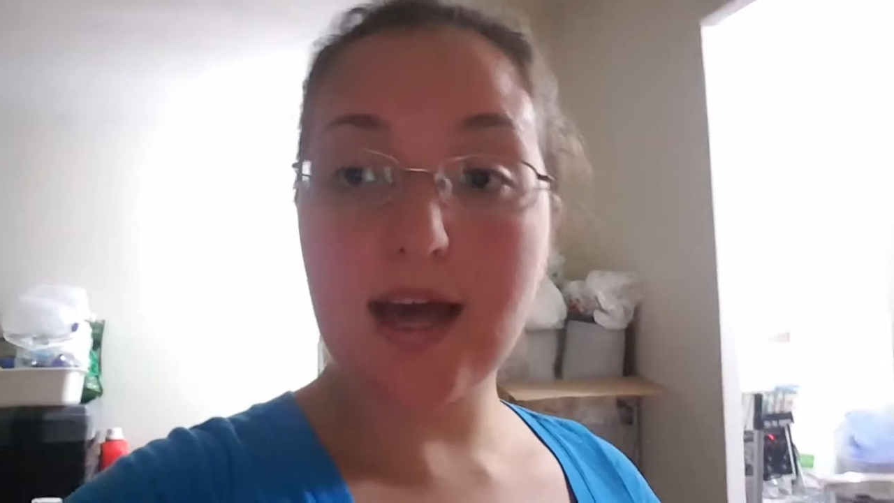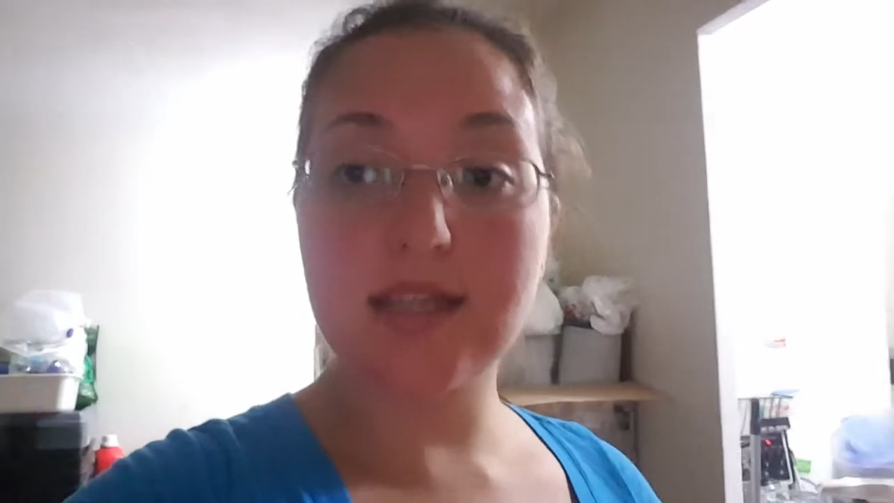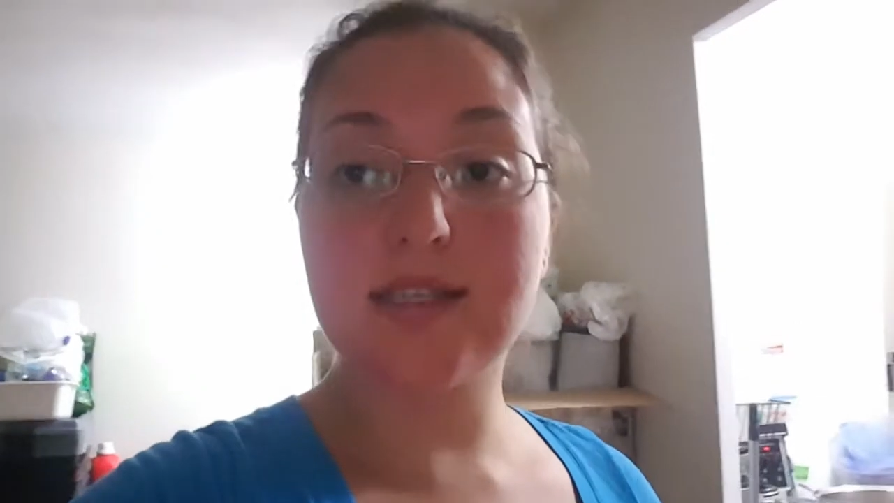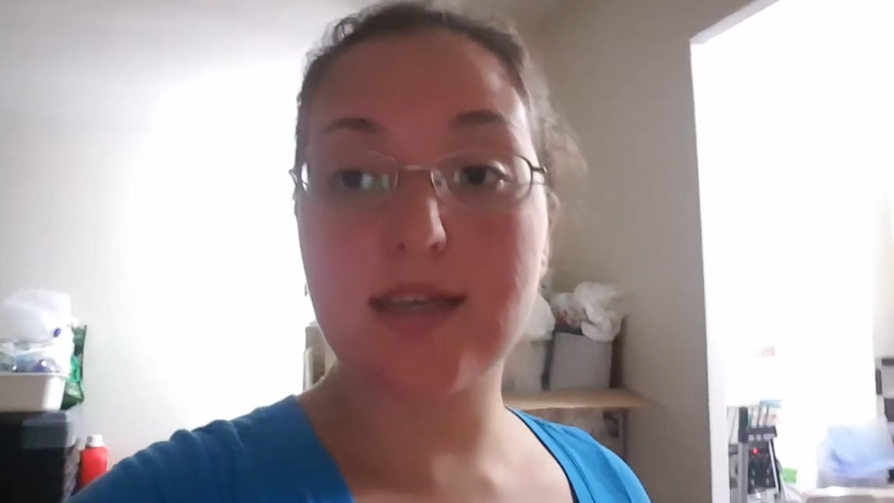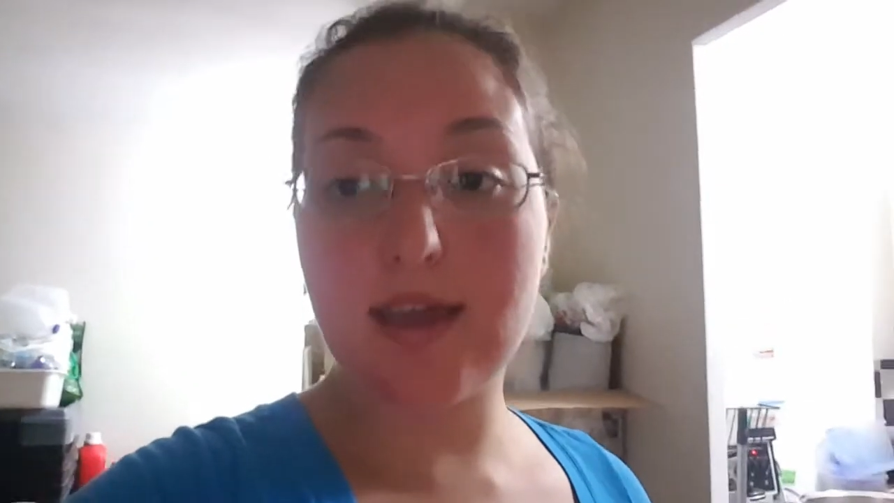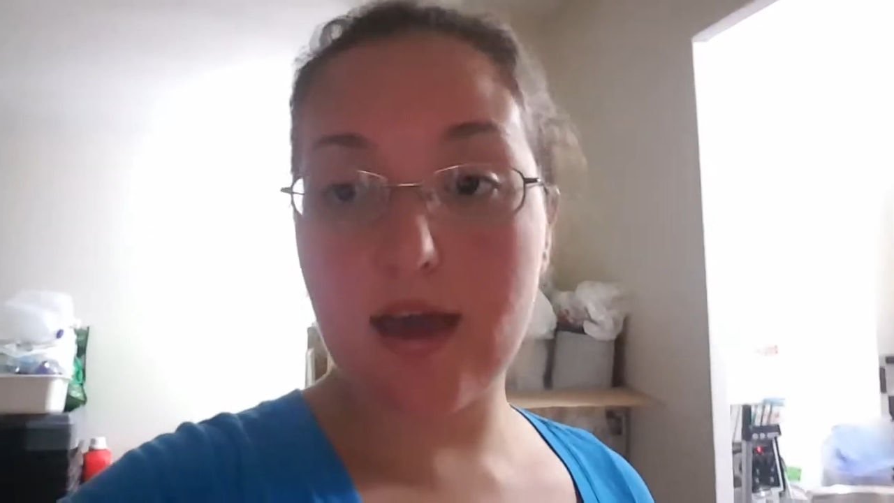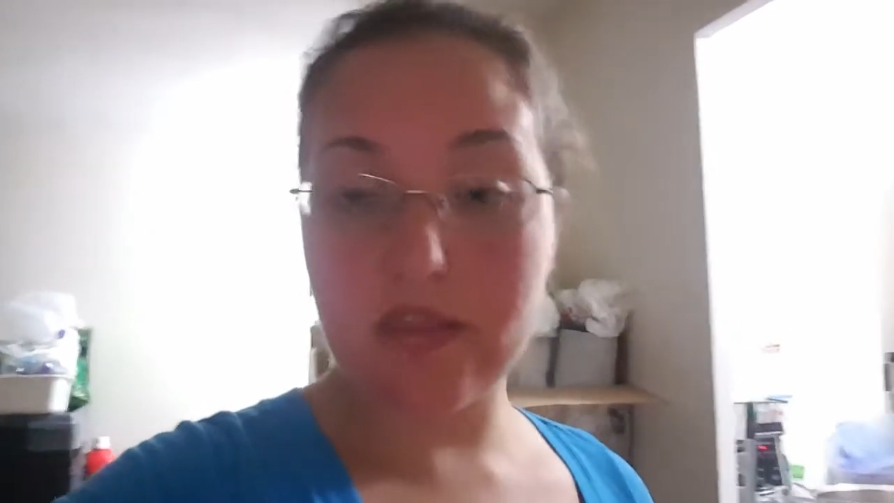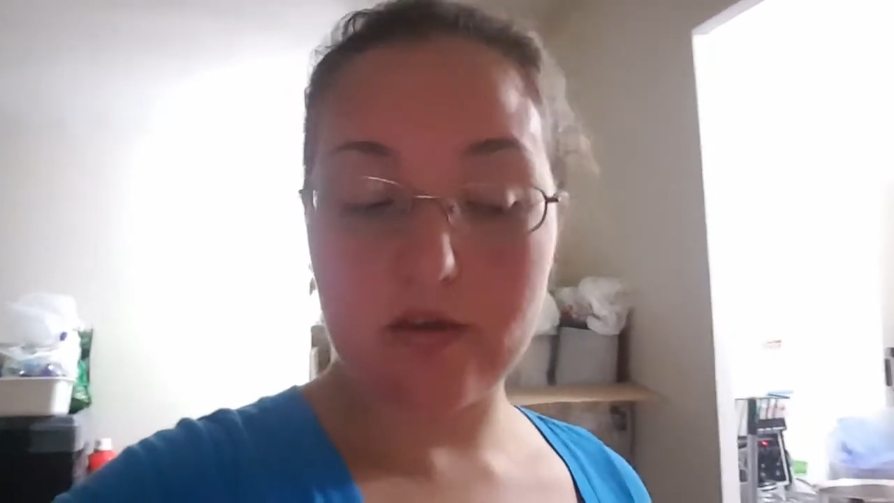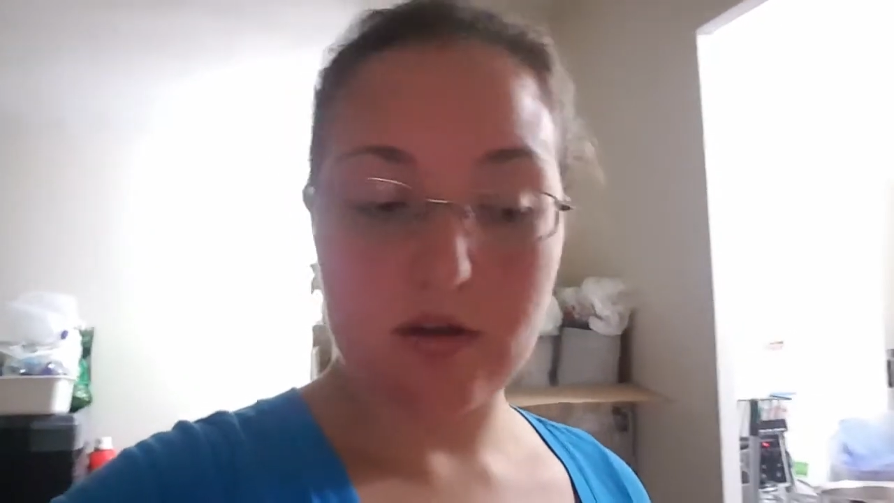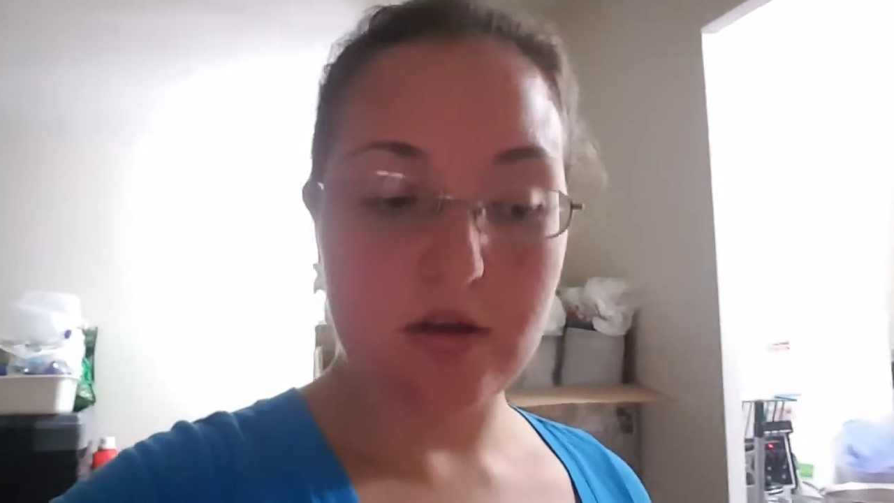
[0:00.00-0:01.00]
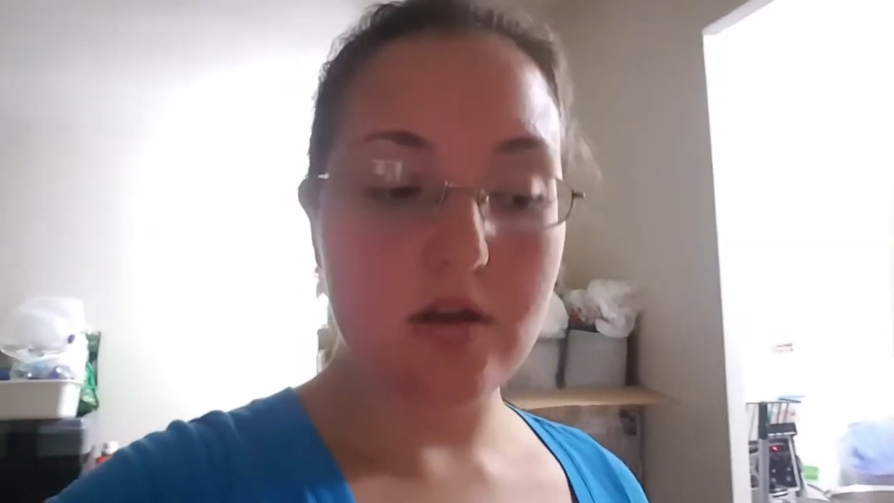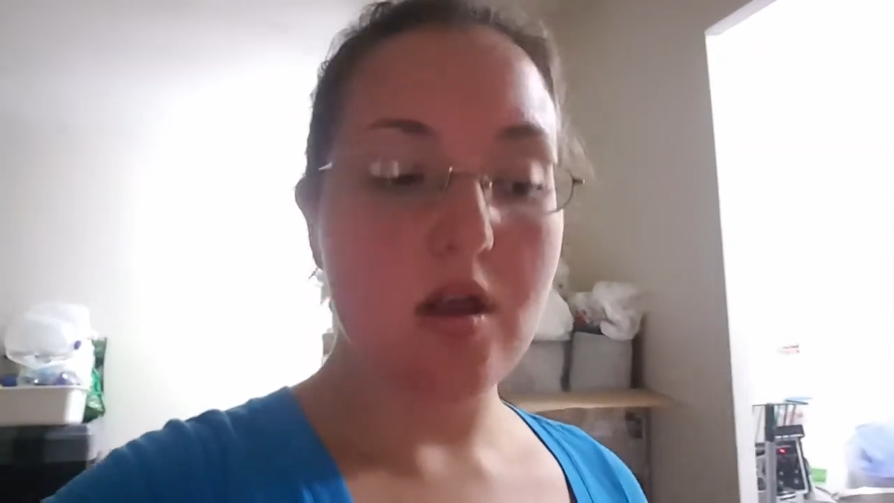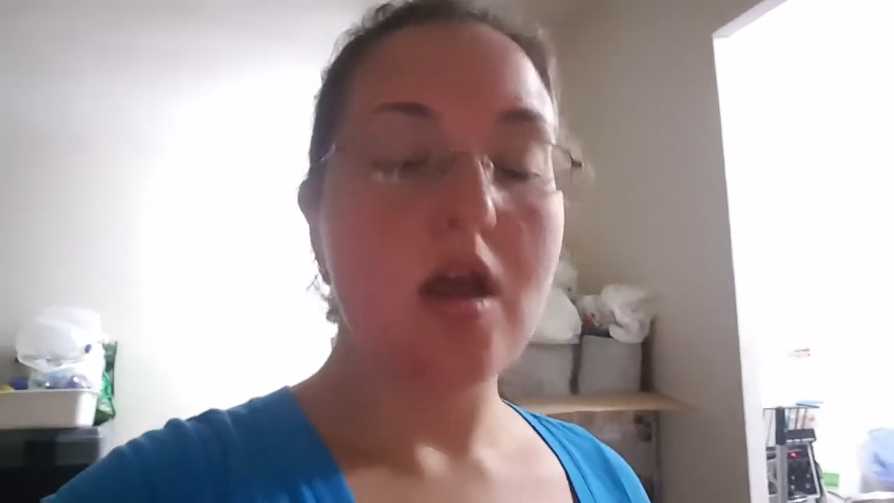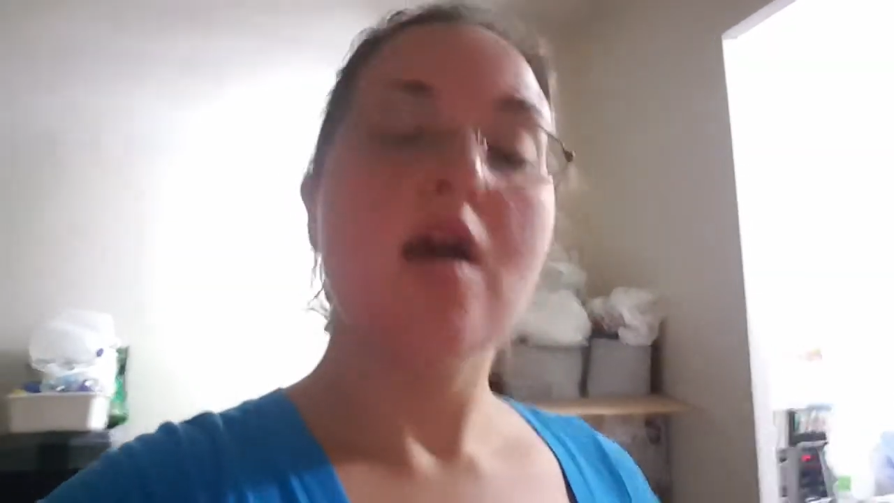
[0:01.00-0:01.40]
that together